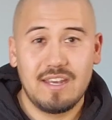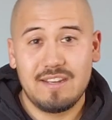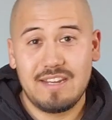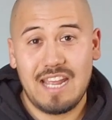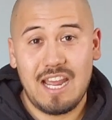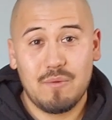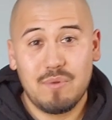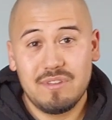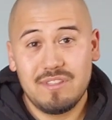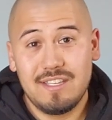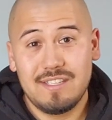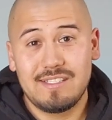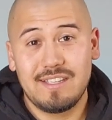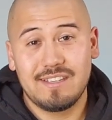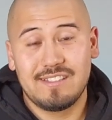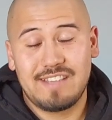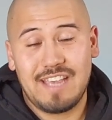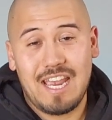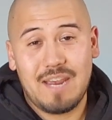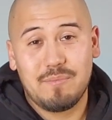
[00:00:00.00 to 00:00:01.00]
Now, with this
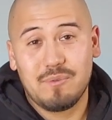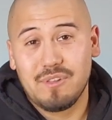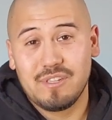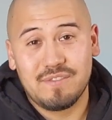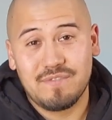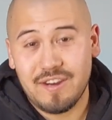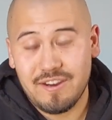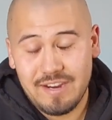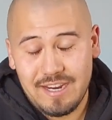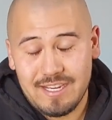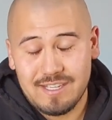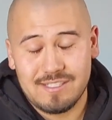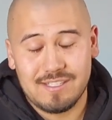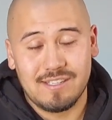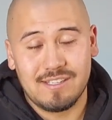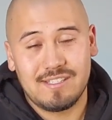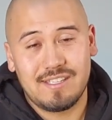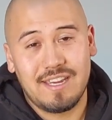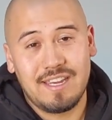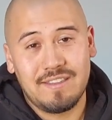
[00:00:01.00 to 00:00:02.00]
example, it's very easy
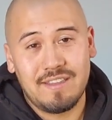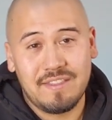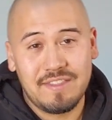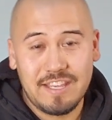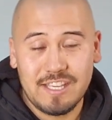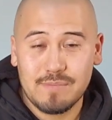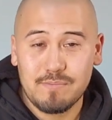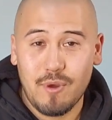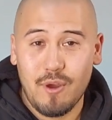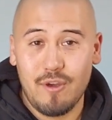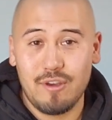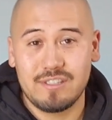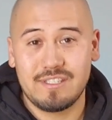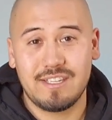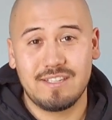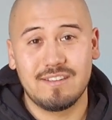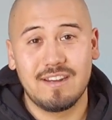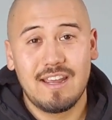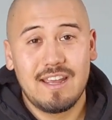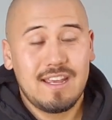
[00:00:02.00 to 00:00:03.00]
to see that this
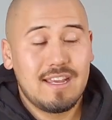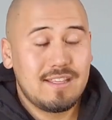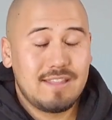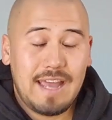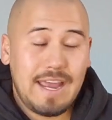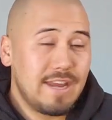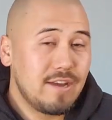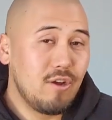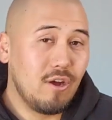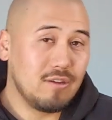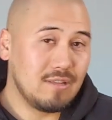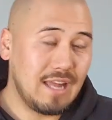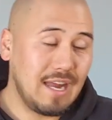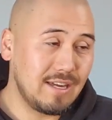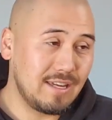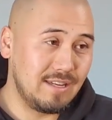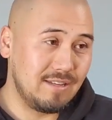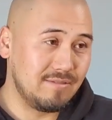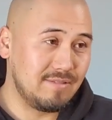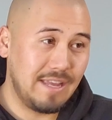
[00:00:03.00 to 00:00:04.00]
person, they got
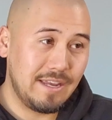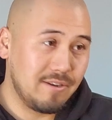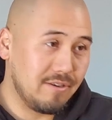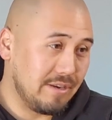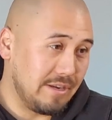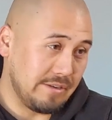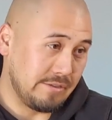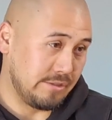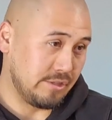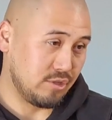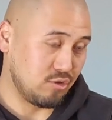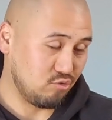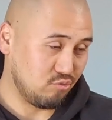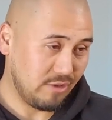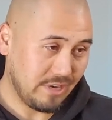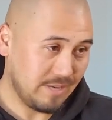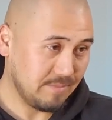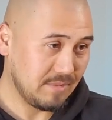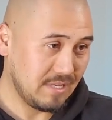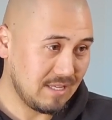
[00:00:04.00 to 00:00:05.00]
lucky. They got
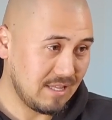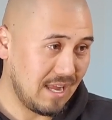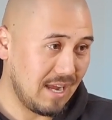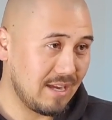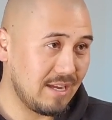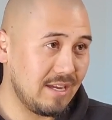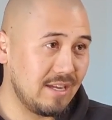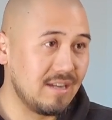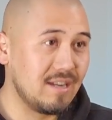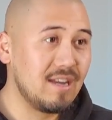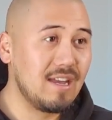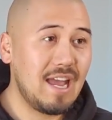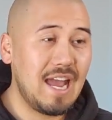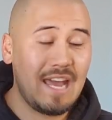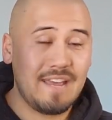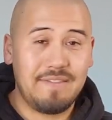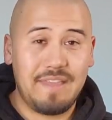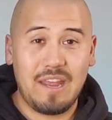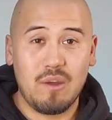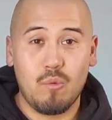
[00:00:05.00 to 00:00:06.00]
extremely lucky,
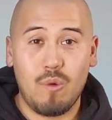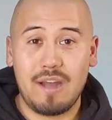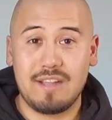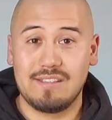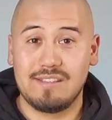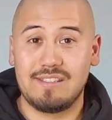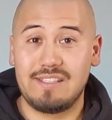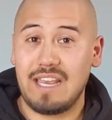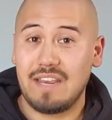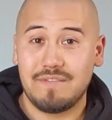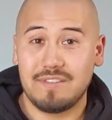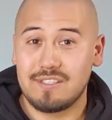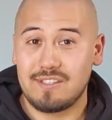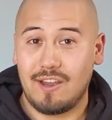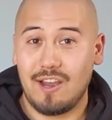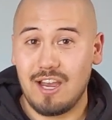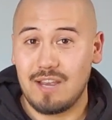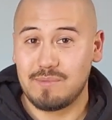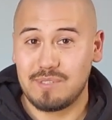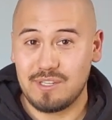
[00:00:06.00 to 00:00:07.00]
and they won 7
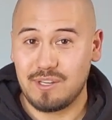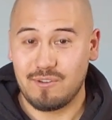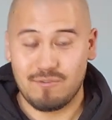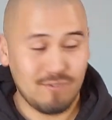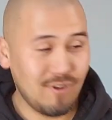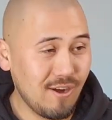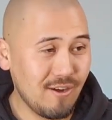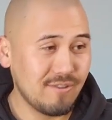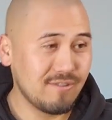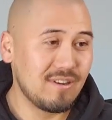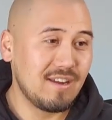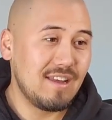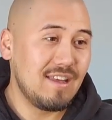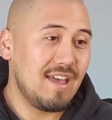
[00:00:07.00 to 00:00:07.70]
times in a row.